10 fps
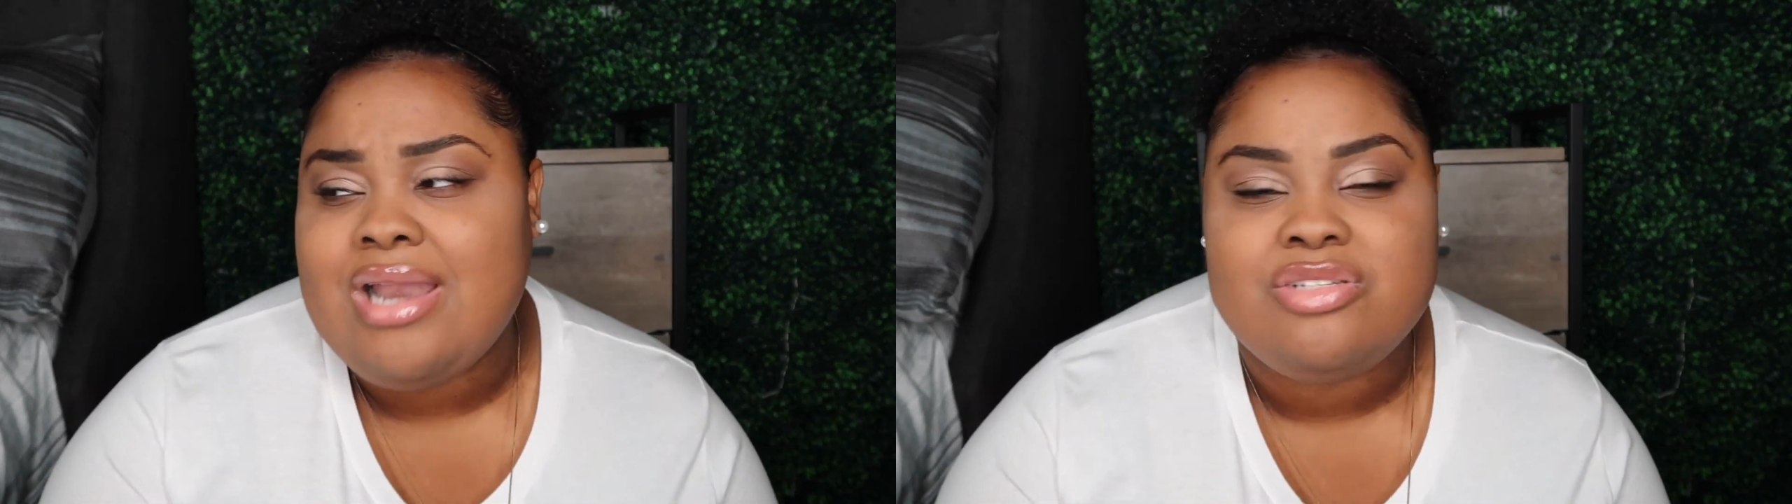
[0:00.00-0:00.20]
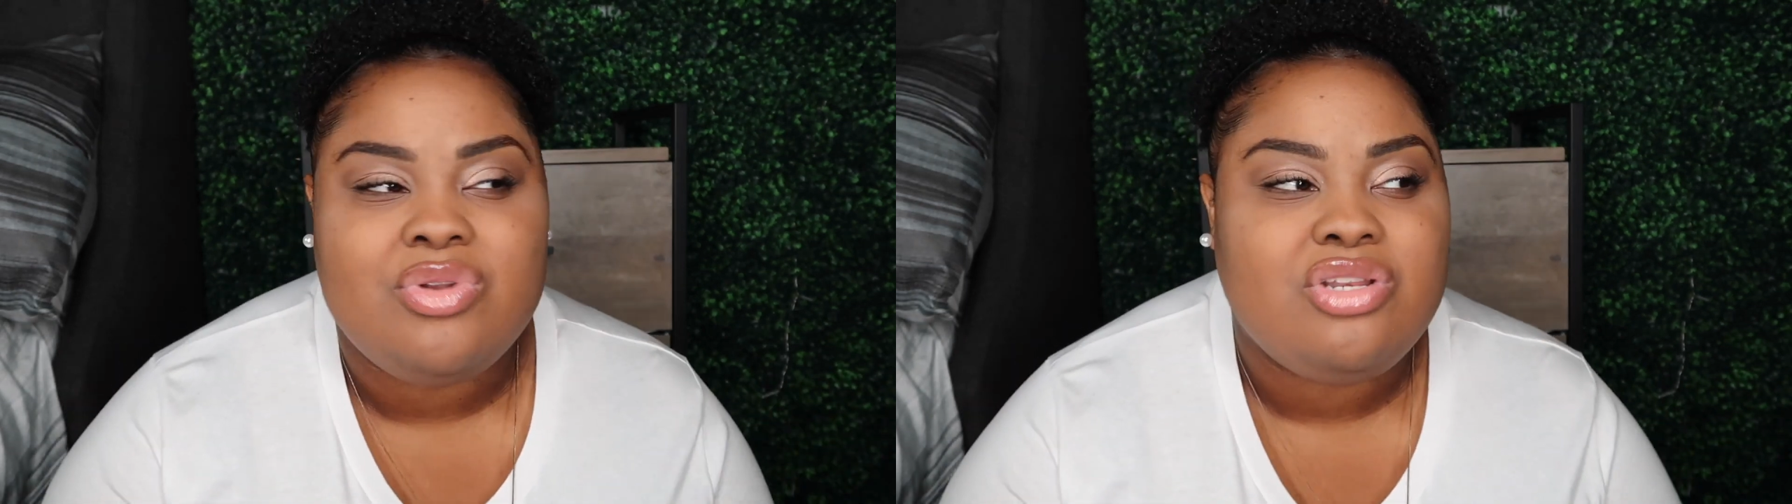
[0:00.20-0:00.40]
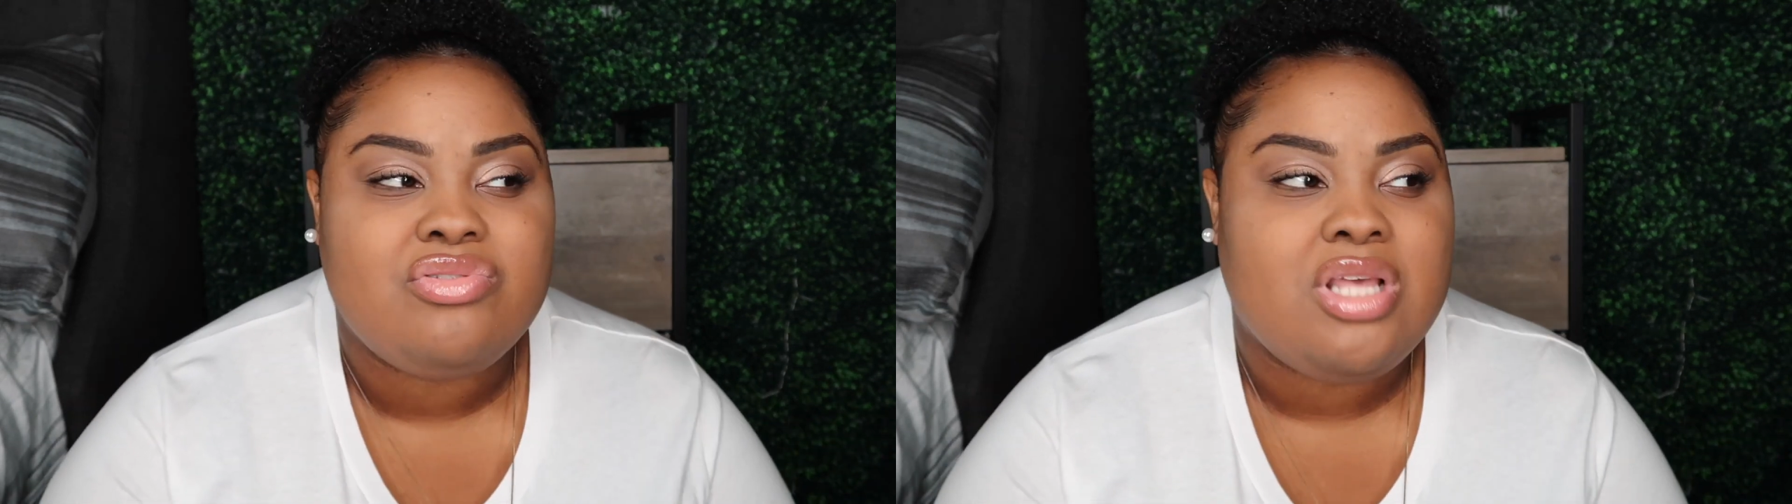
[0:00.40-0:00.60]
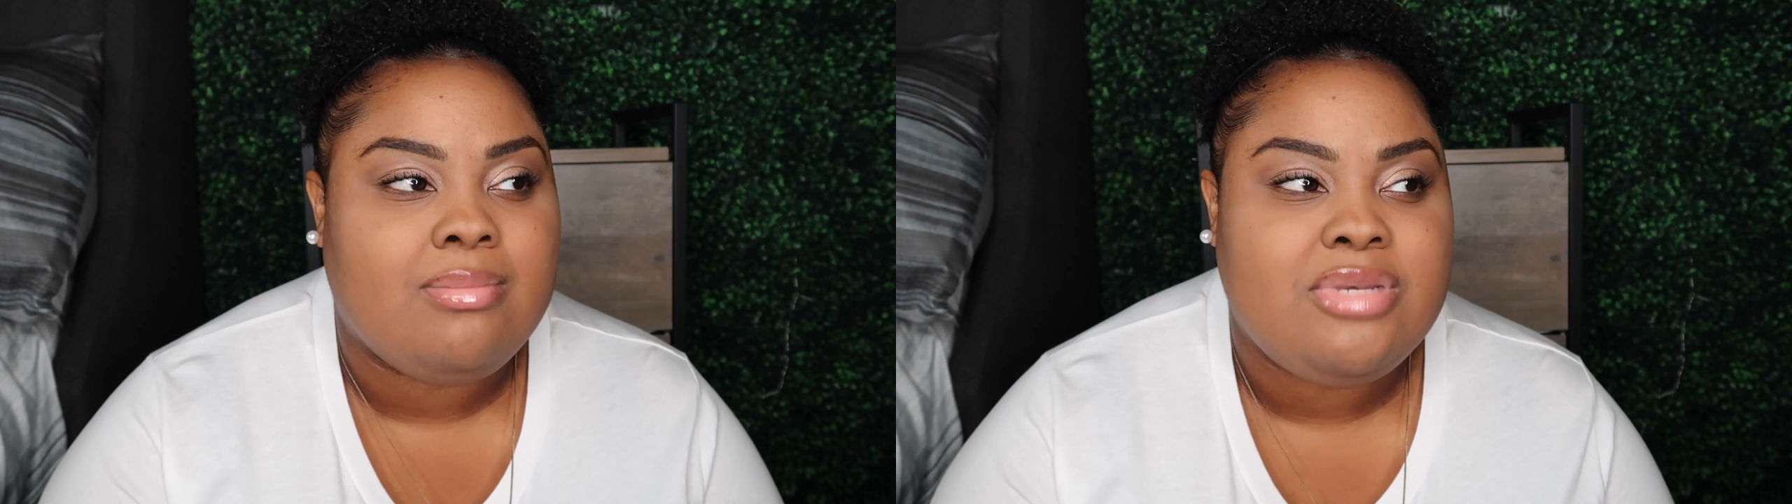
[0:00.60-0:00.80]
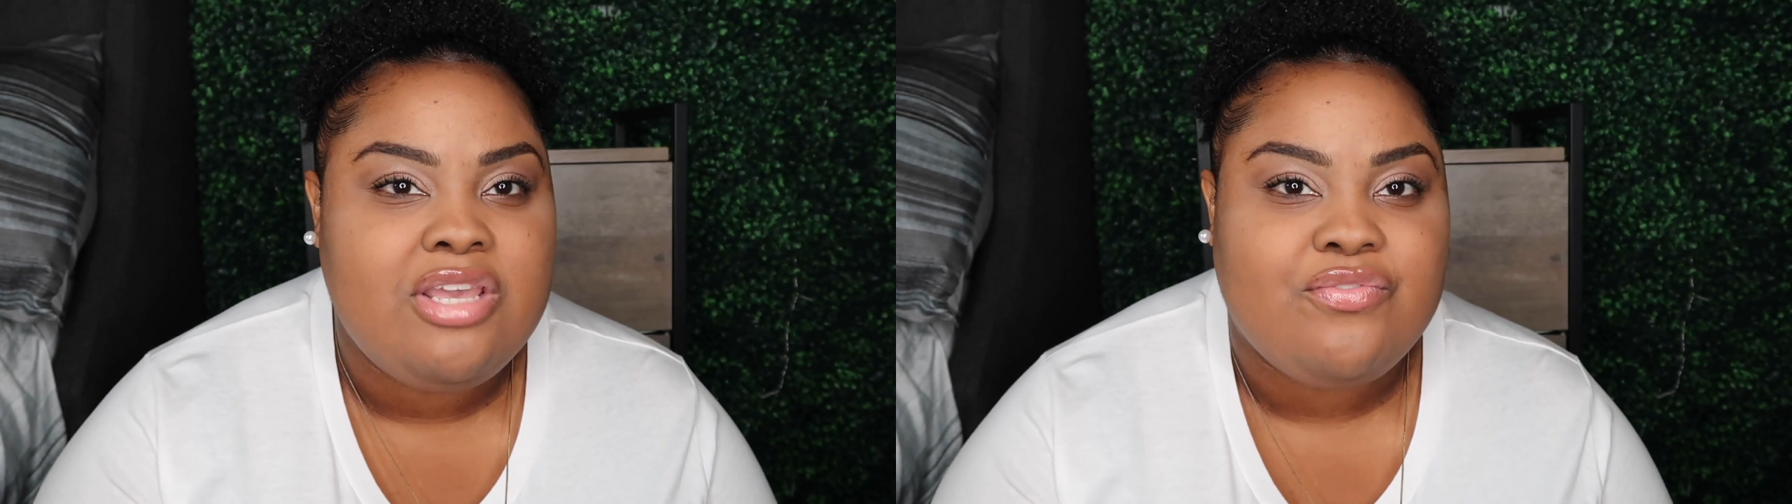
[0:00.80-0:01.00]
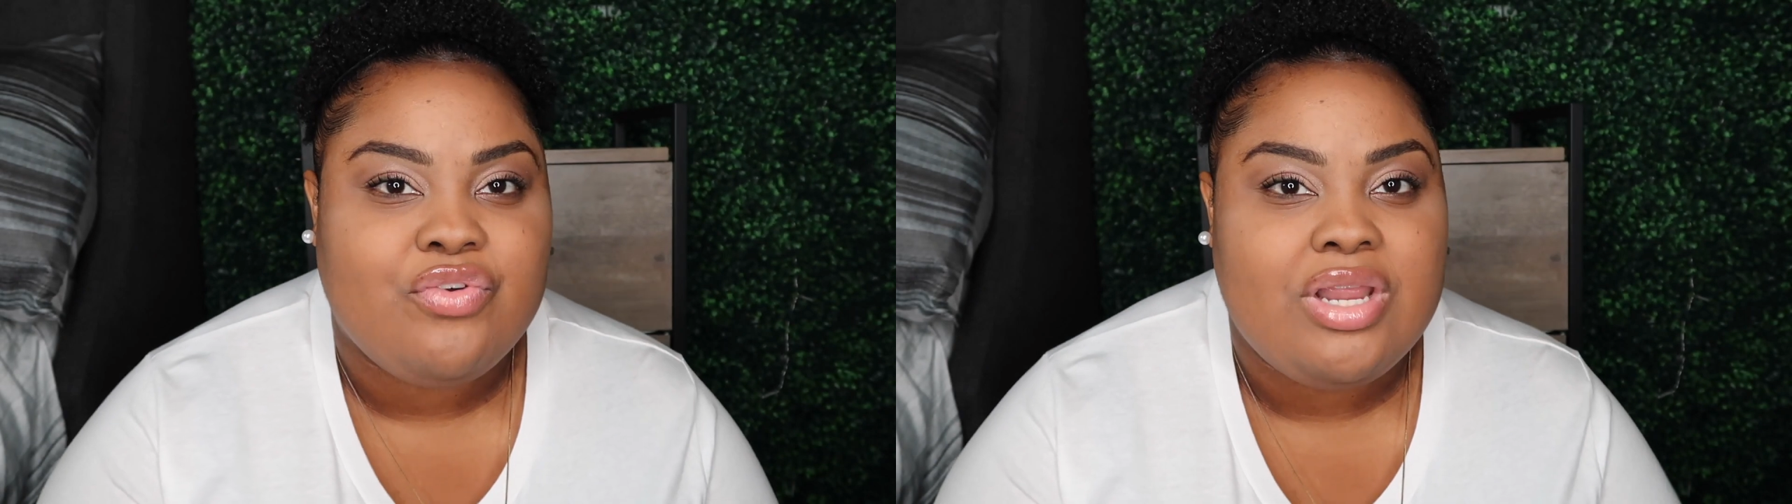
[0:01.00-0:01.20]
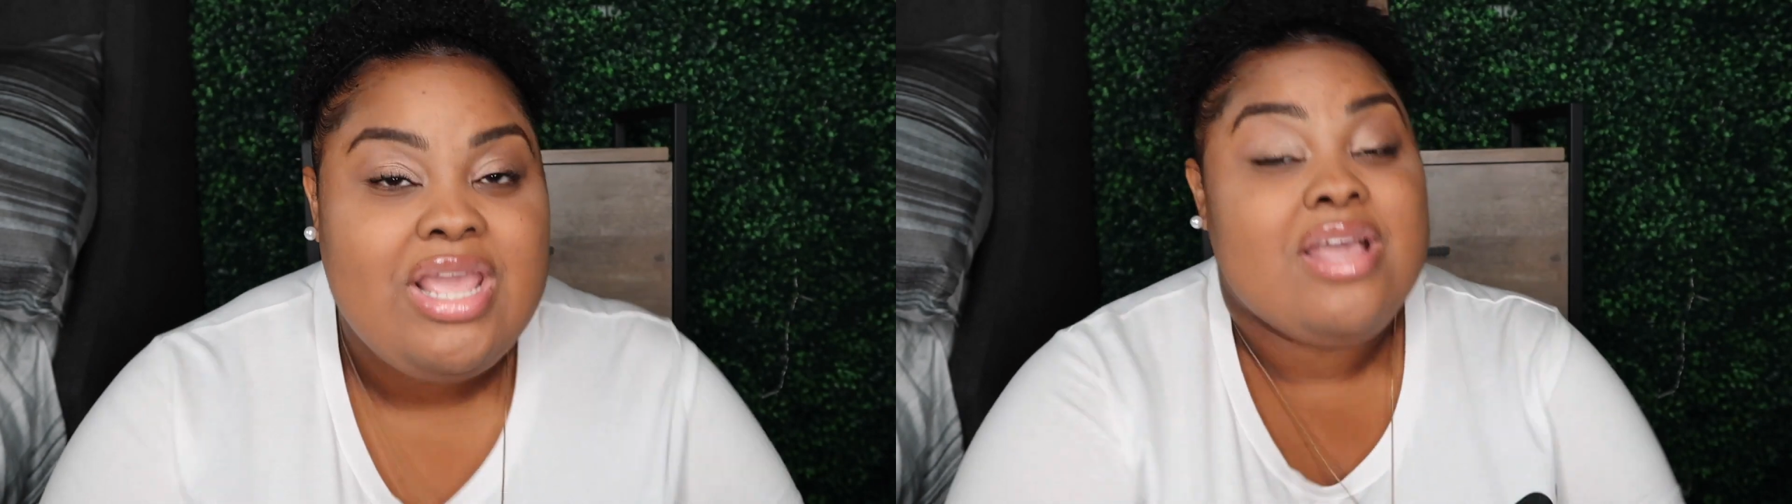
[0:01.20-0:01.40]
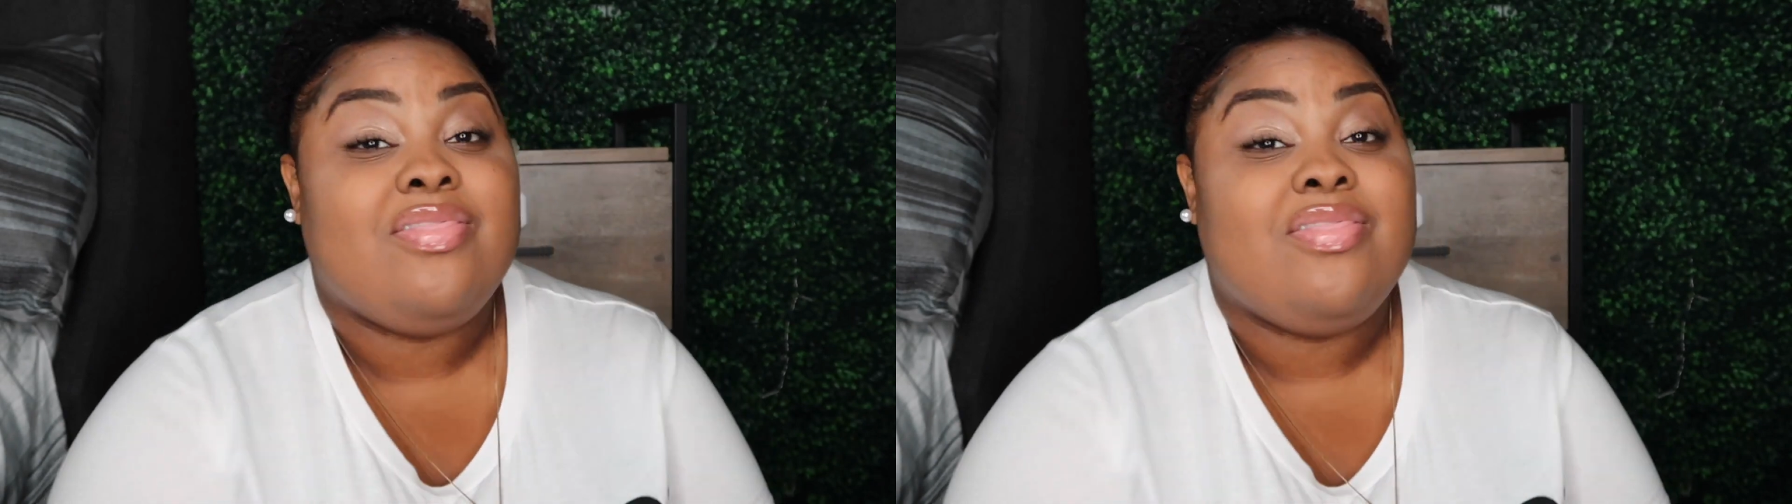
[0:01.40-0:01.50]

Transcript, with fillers: I just want to do something different.